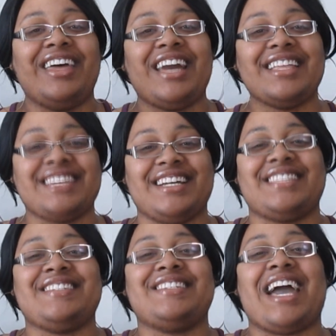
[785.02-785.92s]
and I'll
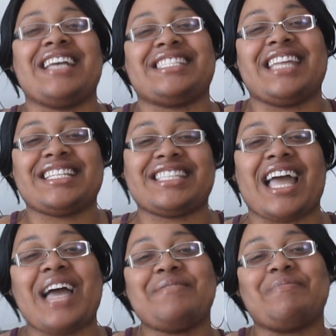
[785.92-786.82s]
talk to you guys next
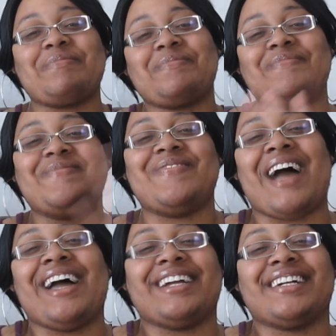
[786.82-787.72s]
time.
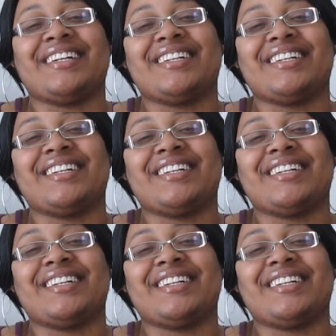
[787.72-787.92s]
Bye.